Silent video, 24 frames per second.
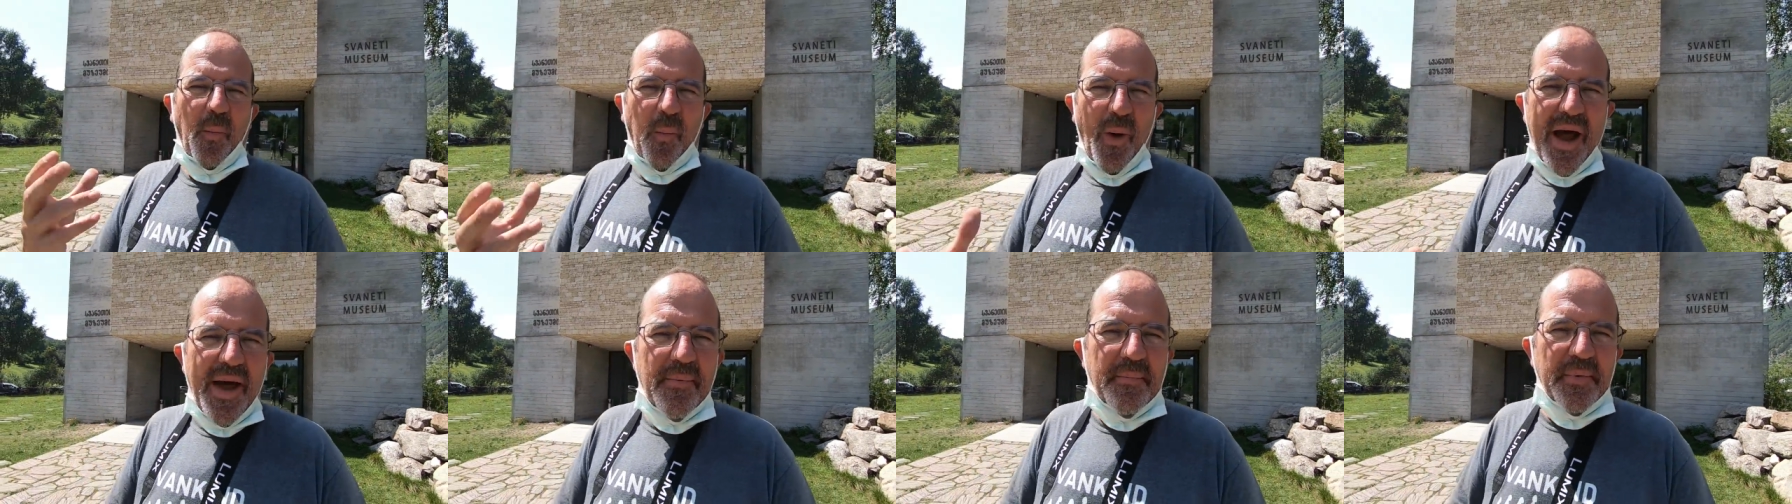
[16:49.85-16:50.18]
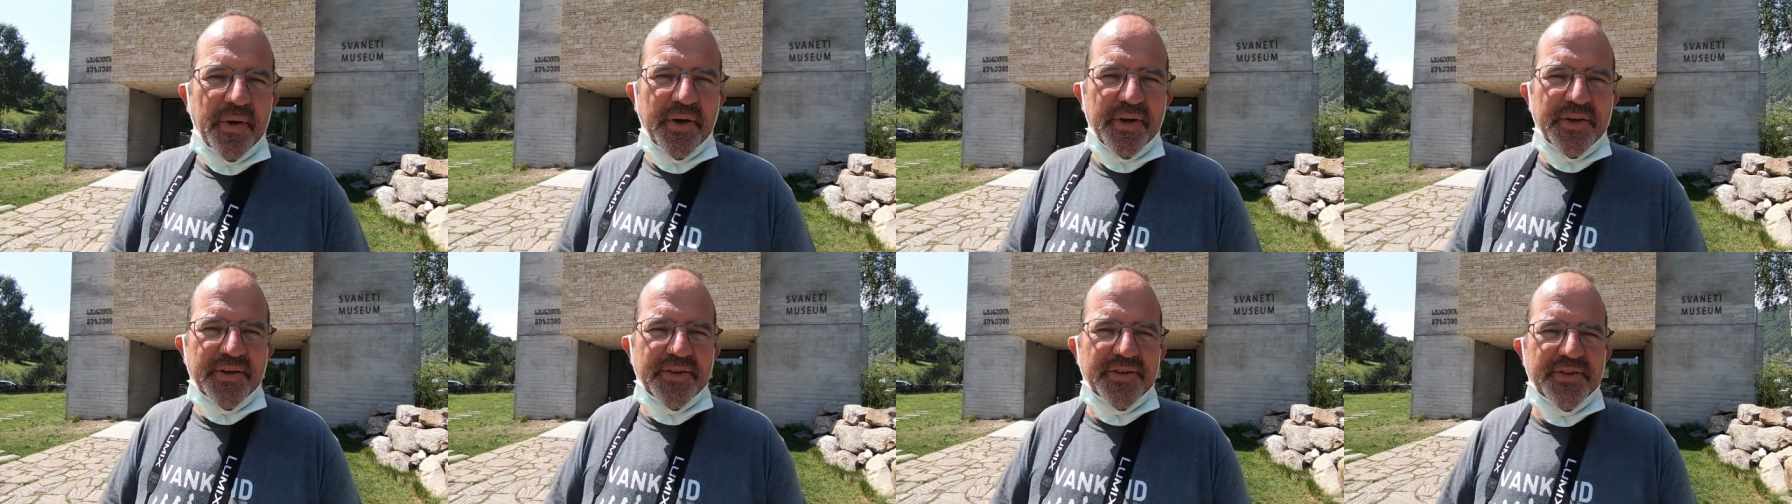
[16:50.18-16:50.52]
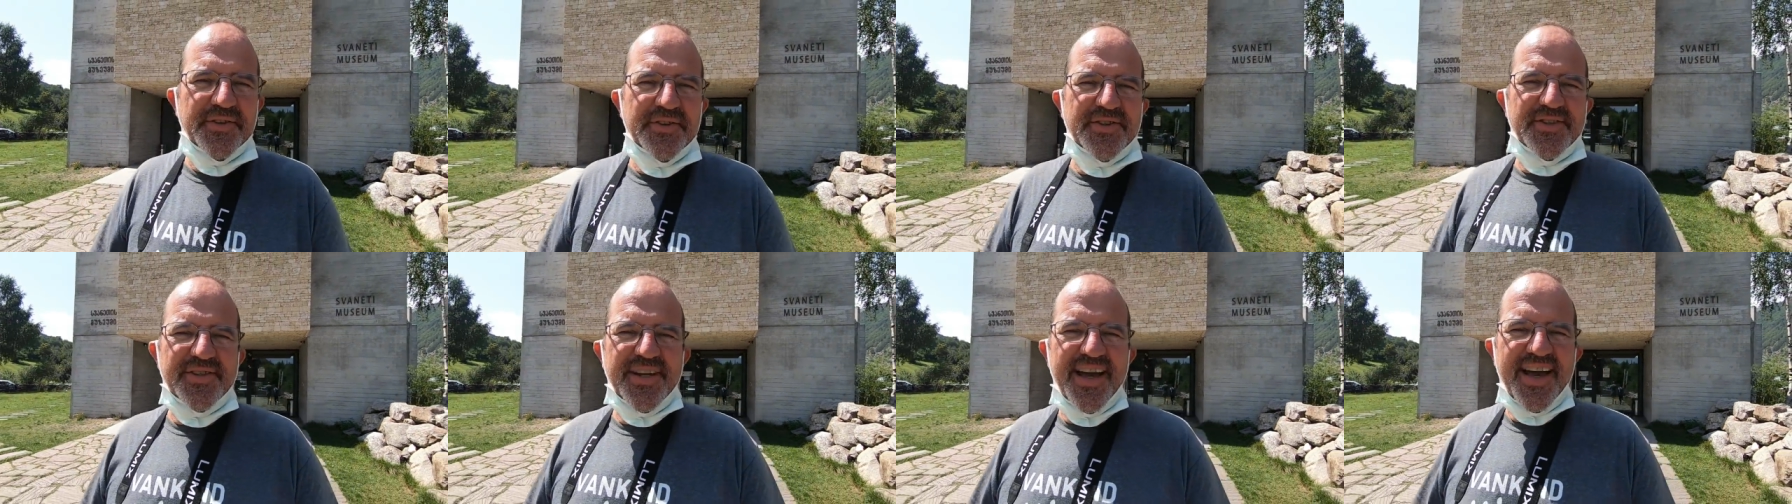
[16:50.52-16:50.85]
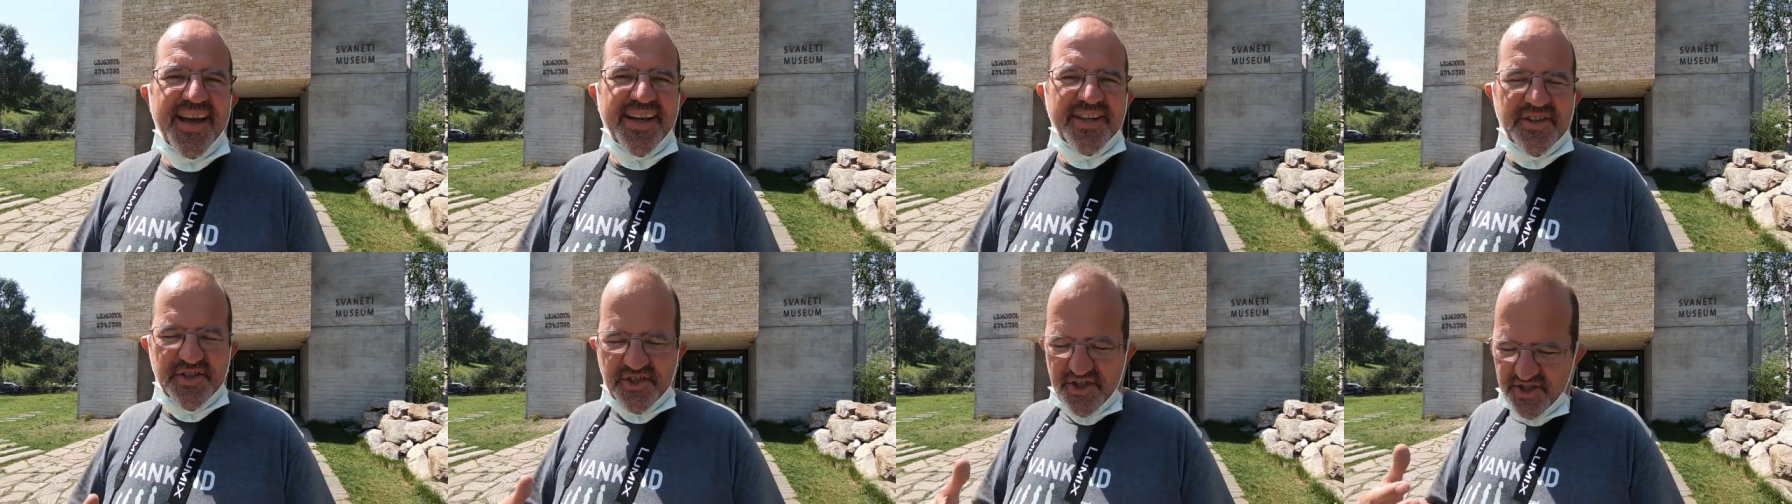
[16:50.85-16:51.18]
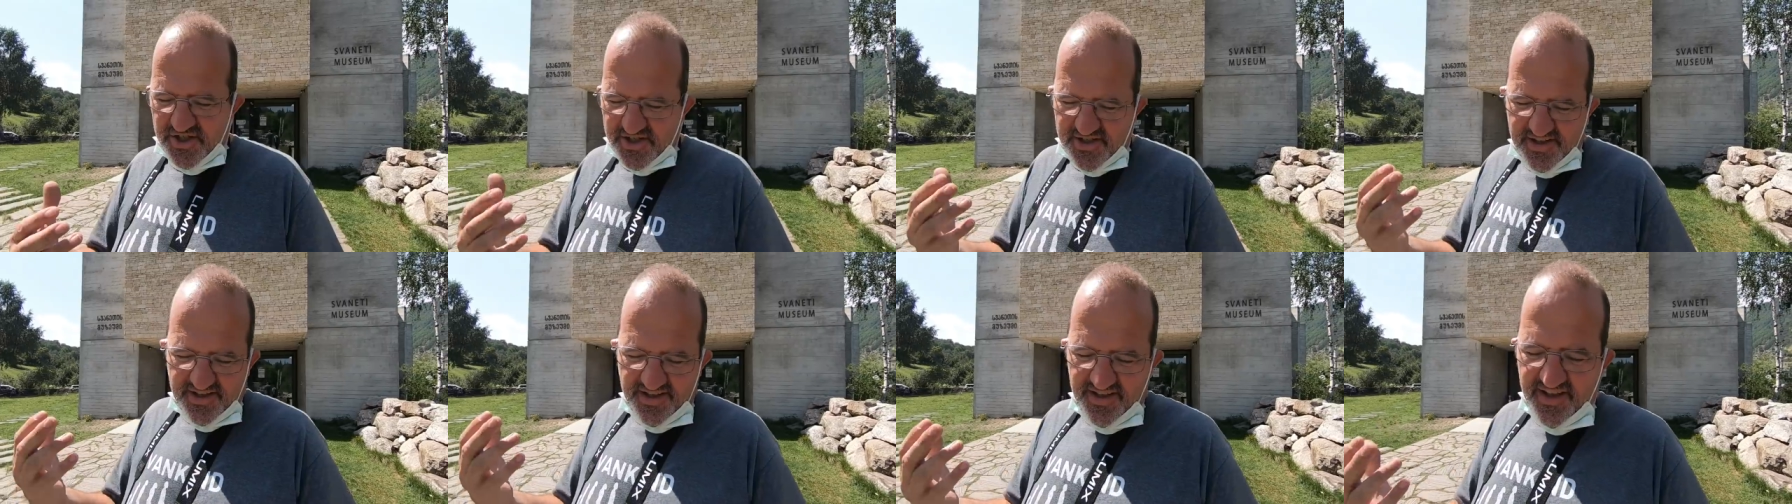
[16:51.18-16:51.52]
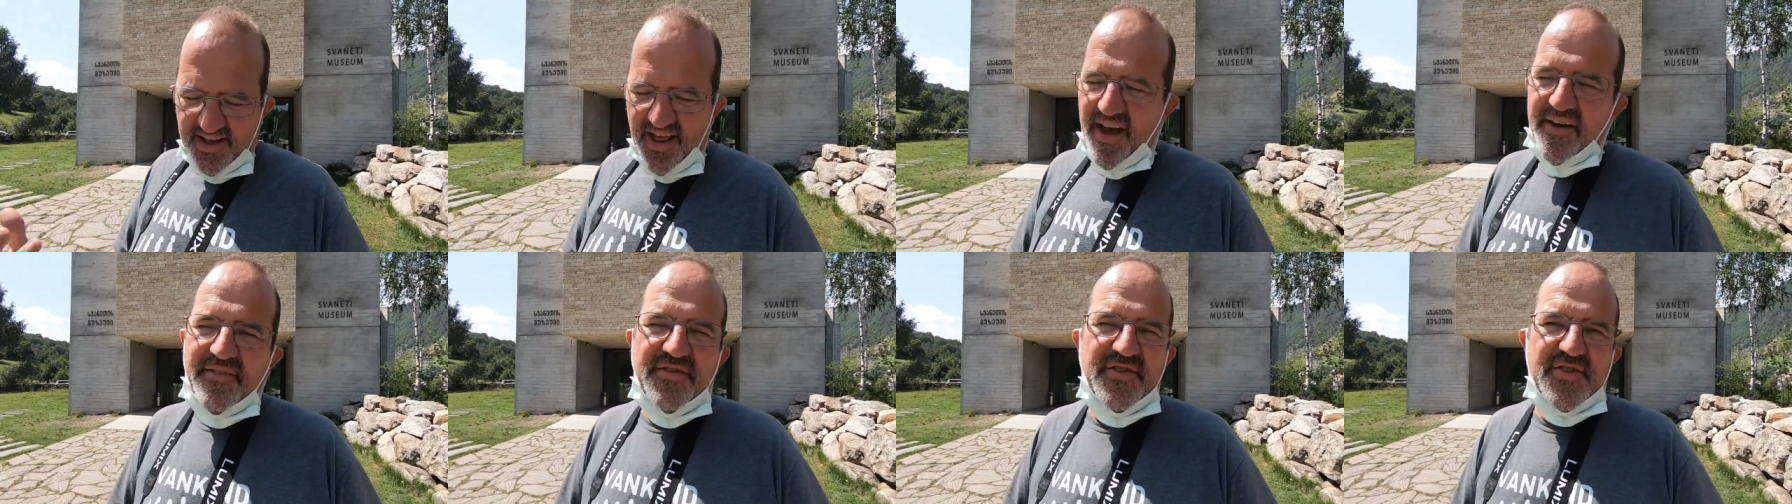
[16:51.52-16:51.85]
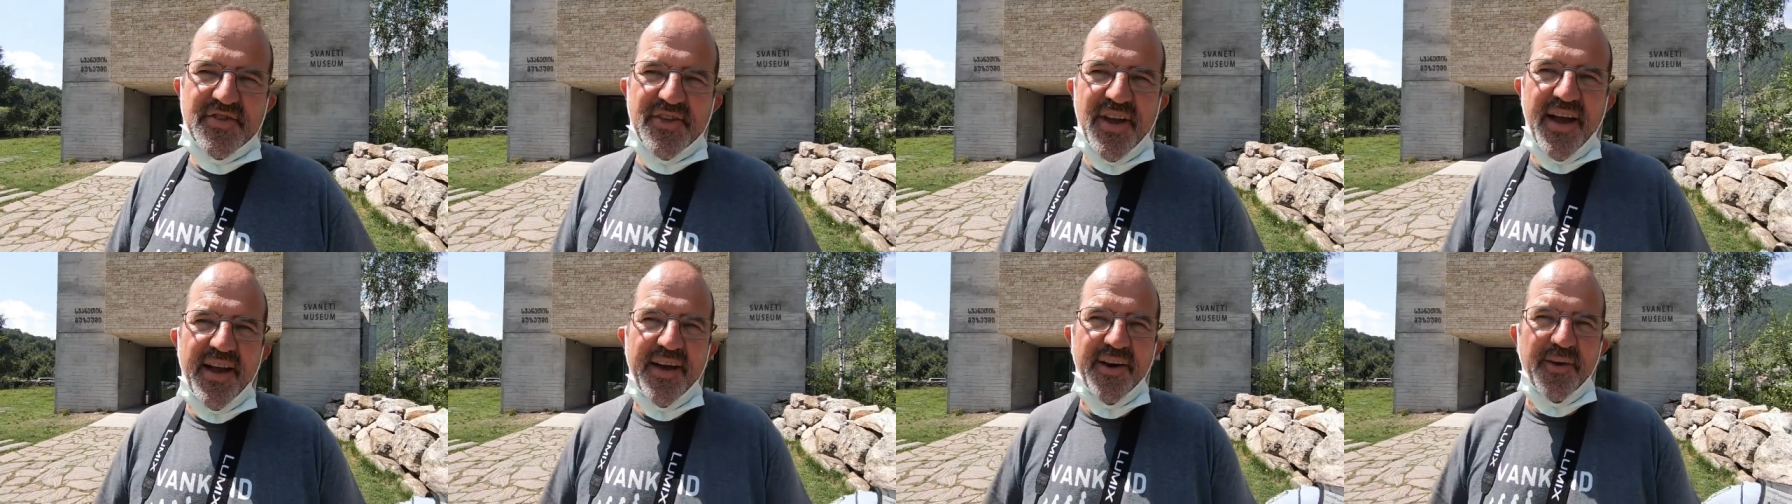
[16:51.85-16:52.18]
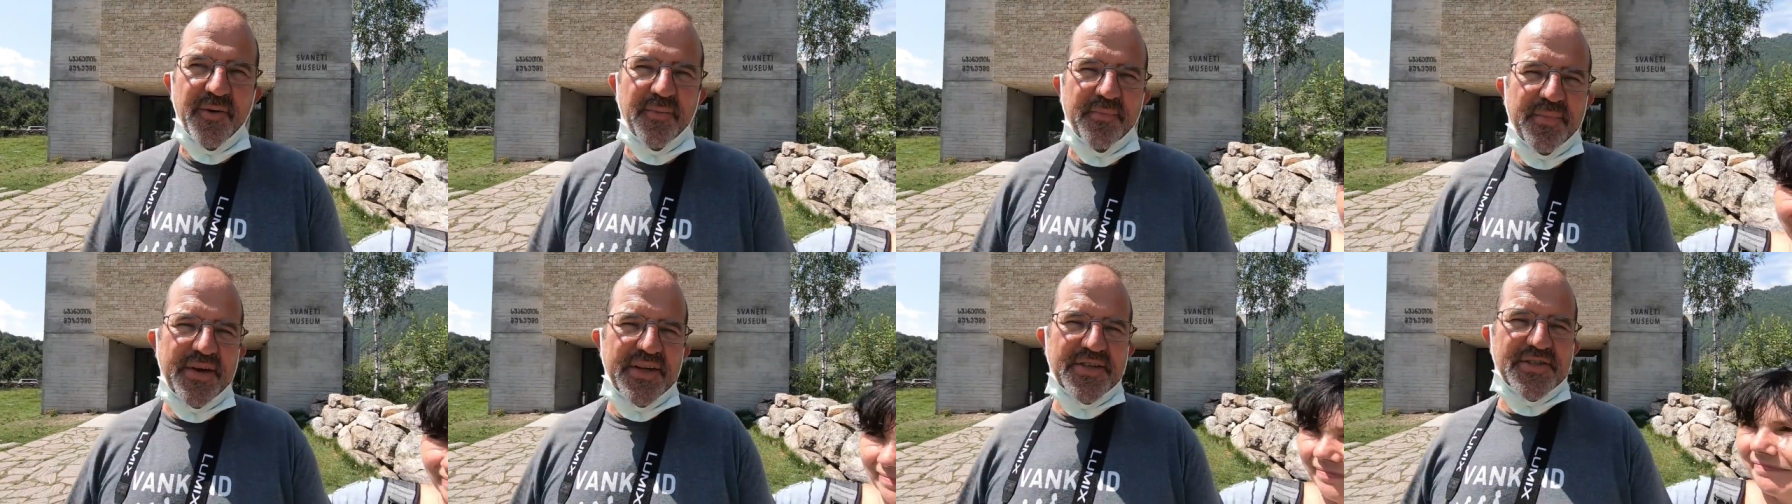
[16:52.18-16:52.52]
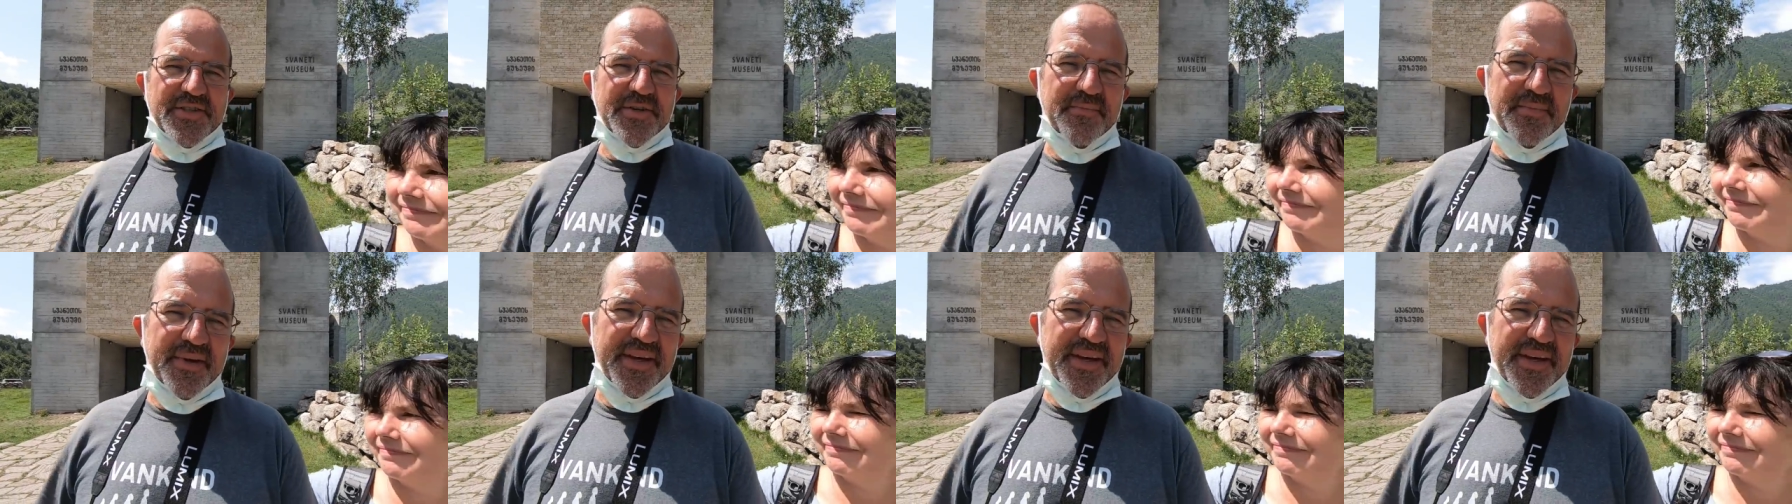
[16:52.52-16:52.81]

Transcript: weapons and just lifestyle bits